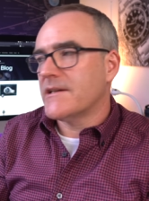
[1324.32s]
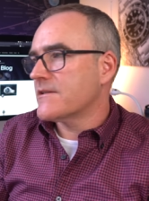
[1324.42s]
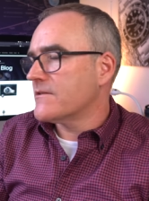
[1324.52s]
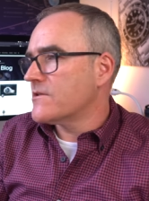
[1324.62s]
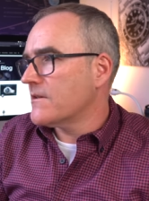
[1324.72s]
year,
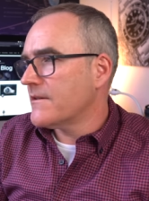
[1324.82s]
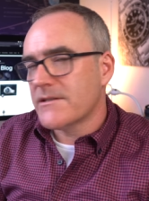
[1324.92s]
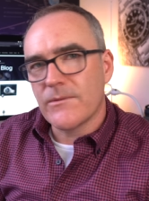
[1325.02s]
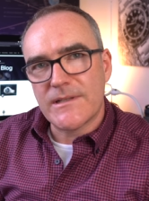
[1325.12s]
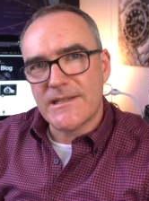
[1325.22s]
so July
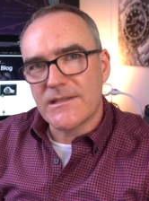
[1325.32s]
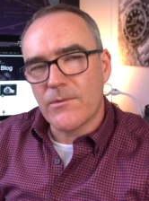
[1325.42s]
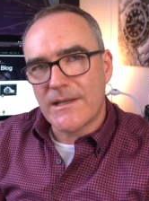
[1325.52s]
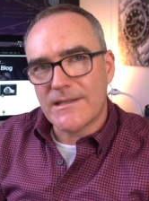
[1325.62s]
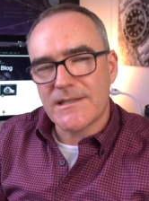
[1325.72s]

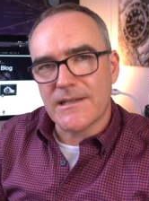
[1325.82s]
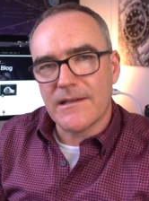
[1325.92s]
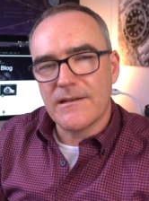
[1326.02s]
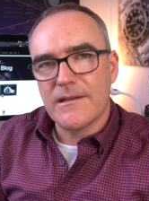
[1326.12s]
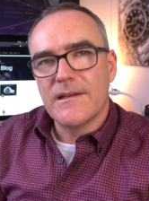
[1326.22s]

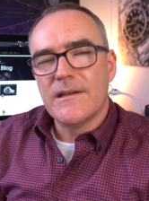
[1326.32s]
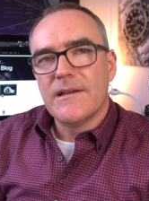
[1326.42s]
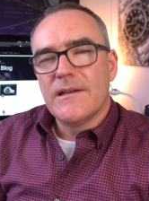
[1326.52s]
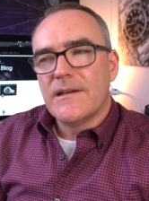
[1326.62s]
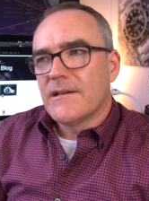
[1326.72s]
2020.
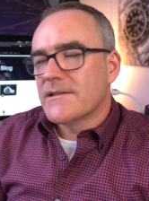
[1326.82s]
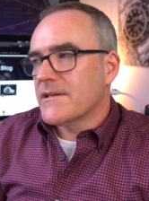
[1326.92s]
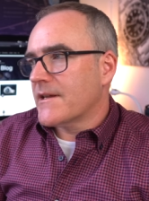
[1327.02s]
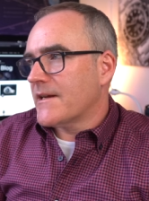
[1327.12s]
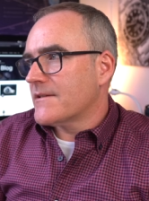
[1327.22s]
So
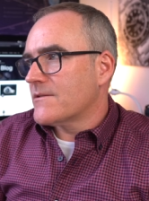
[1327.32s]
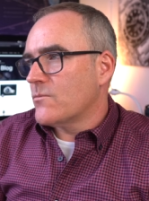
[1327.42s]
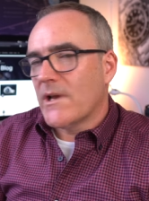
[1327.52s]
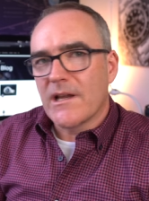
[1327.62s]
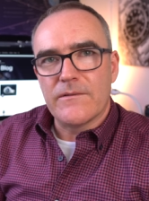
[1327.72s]
that's
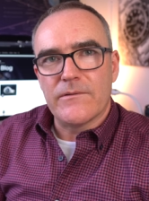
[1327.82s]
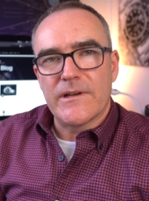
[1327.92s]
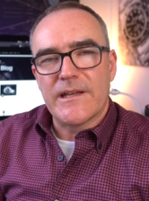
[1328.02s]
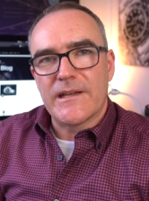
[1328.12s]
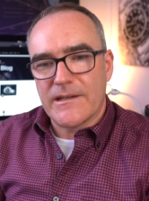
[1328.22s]
well over a
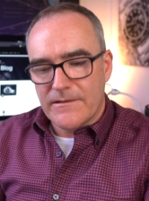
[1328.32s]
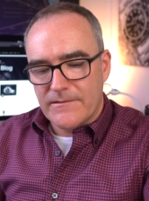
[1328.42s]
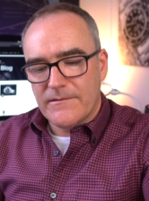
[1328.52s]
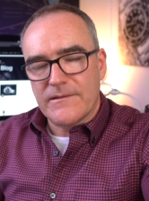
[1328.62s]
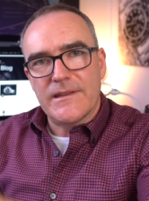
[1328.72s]
year.
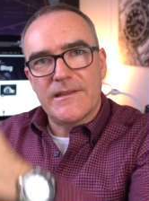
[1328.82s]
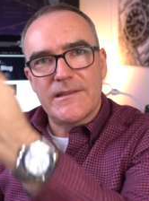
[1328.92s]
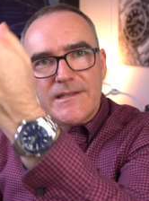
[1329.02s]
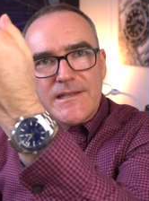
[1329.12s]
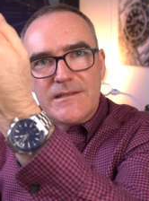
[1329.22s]

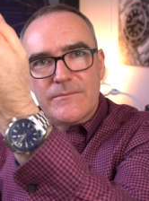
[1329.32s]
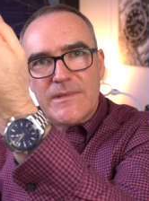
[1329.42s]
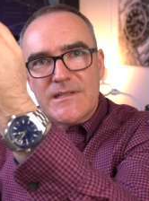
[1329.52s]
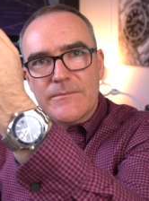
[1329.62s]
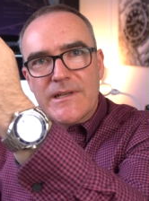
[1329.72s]
This hasn't
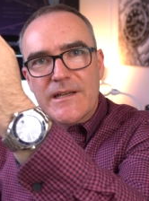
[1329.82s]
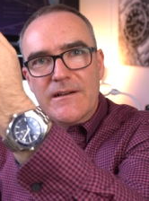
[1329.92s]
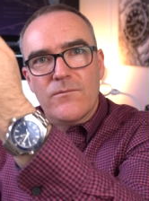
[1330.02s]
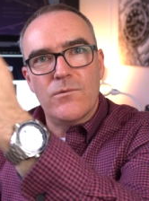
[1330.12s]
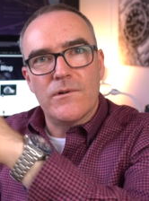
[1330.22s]
missed a beat.
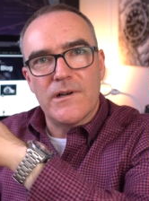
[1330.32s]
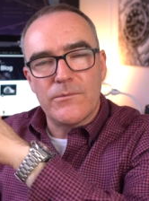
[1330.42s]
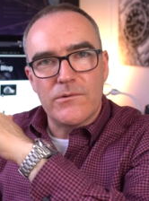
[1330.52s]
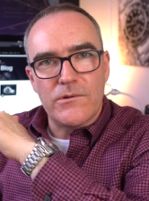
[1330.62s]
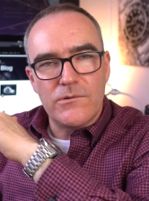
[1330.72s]
I've wore I
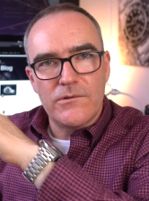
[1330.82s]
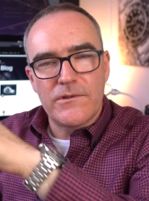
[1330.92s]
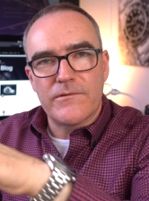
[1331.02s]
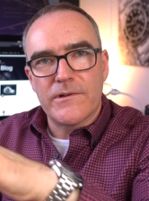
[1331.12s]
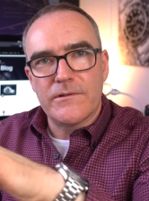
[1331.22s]
wore all
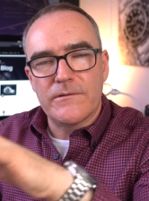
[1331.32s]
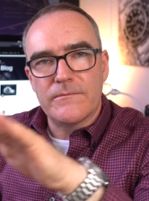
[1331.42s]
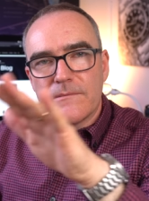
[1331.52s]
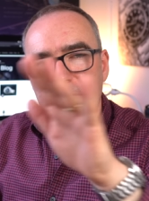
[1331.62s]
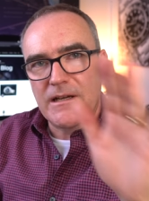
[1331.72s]
through
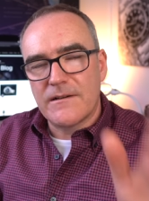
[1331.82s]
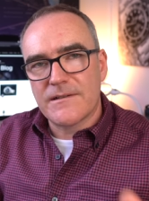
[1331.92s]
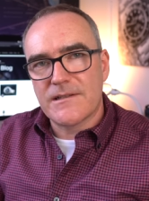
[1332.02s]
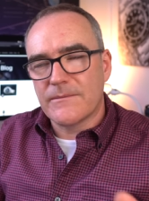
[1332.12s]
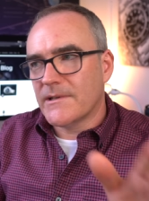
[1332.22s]

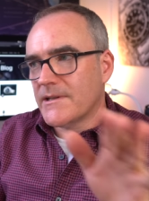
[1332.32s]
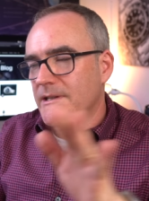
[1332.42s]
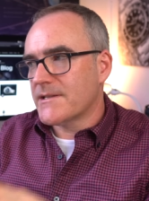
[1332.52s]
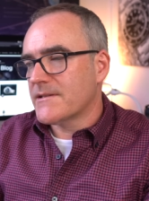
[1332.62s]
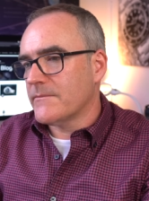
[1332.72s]
last summer,
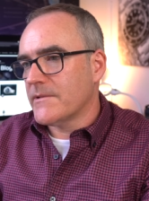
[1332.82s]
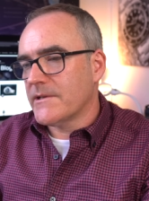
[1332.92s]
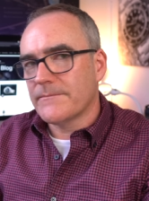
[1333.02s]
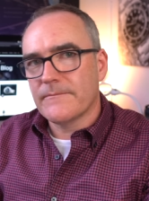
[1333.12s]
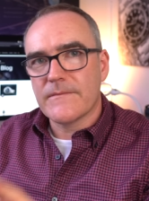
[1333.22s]
this
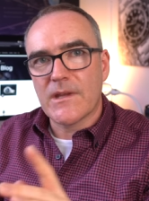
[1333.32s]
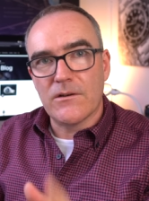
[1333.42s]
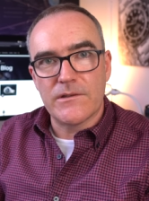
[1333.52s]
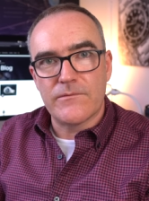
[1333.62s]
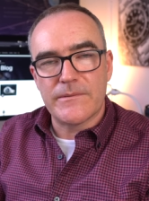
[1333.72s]
summer,
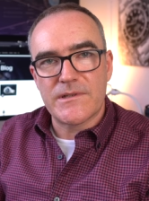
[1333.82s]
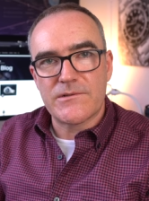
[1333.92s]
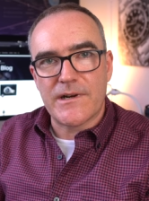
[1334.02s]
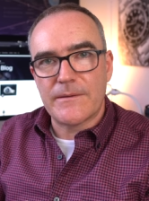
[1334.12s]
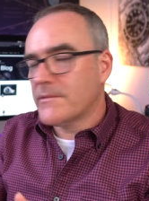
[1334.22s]
on the rubber
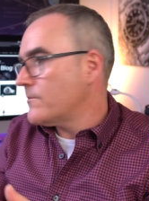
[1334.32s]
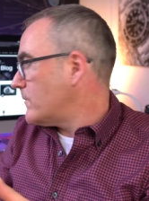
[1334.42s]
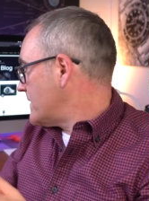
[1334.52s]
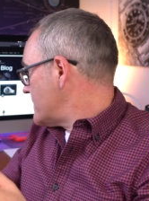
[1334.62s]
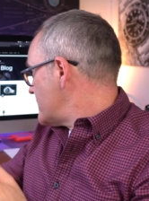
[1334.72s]
strap,
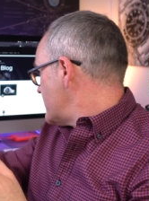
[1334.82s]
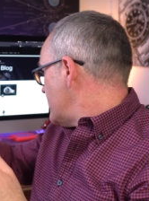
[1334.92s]
which